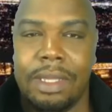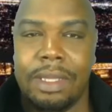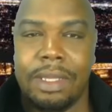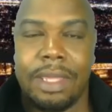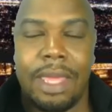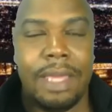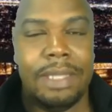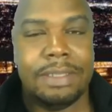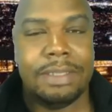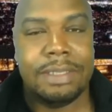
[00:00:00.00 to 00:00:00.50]

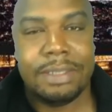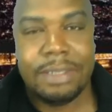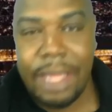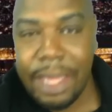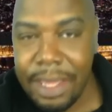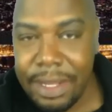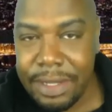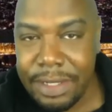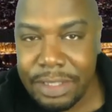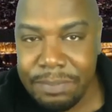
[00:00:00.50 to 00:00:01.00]
Can't
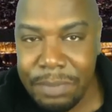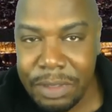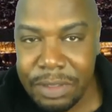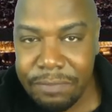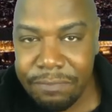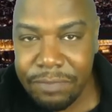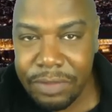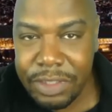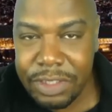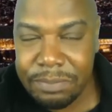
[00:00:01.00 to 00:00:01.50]
stand this
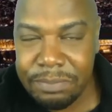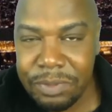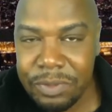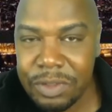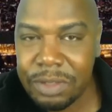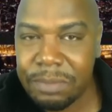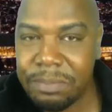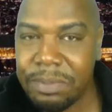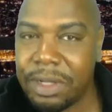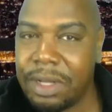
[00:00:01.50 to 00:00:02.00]
motherfucker's
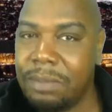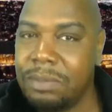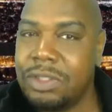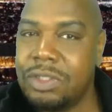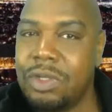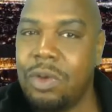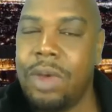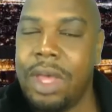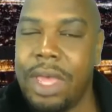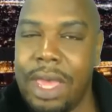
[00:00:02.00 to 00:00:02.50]
music, but I'm
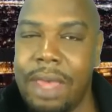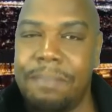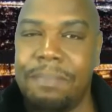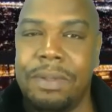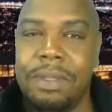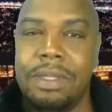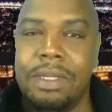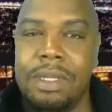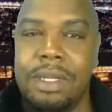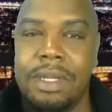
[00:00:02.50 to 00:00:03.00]
so
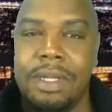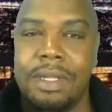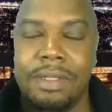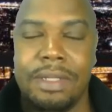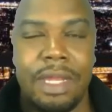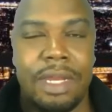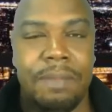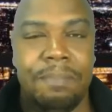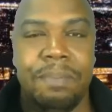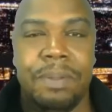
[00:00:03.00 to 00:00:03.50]
happy
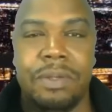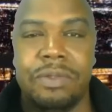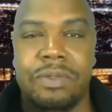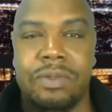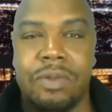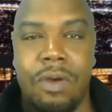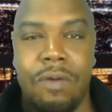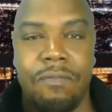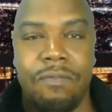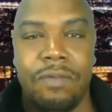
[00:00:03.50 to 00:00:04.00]
that he pissed
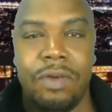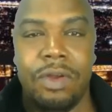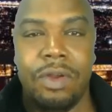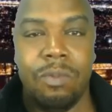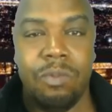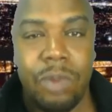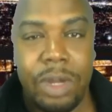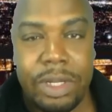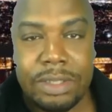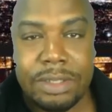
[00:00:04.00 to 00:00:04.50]
off all
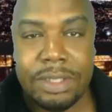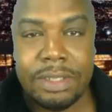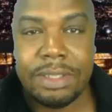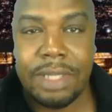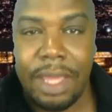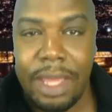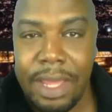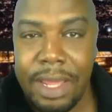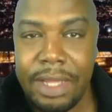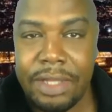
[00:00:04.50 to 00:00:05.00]
them racist
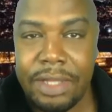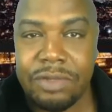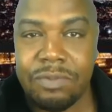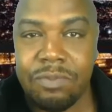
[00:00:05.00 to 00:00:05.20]
ass